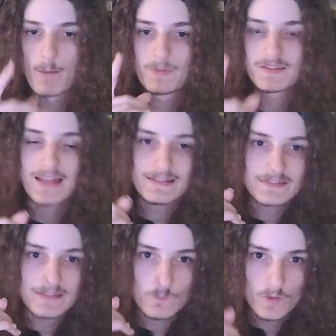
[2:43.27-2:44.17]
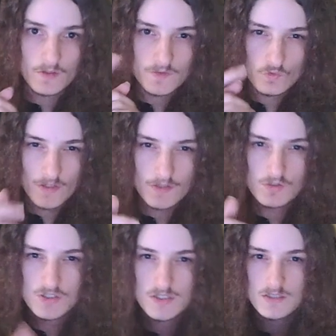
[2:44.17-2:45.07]
Besides that one
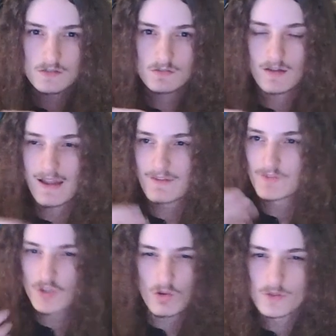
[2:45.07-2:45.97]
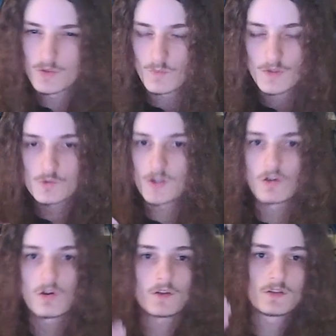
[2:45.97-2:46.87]
strategy I've shown in which we
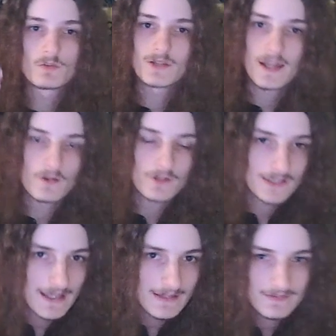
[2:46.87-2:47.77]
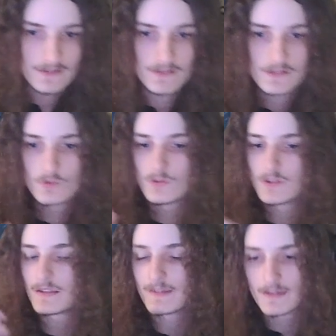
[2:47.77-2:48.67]
are going to rely on an anti-heal
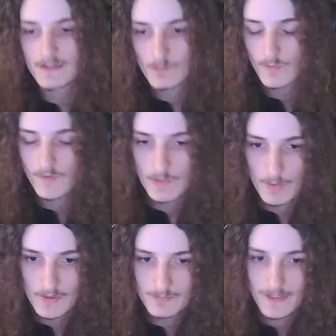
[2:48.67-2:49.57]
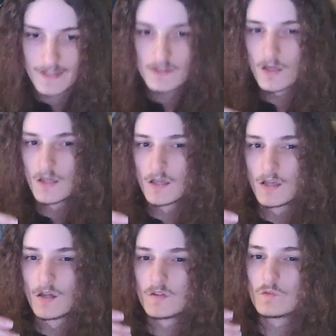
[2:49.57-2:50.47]
unit and then deal with the bottom lane,
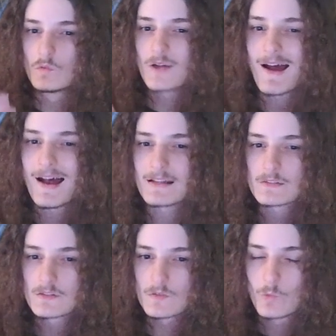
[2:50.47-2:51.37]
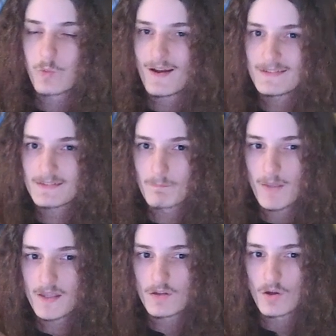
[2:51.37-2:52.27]
you can't quite
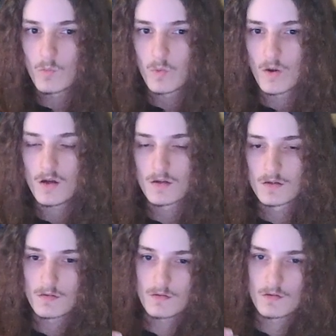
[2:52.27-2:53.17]
make her work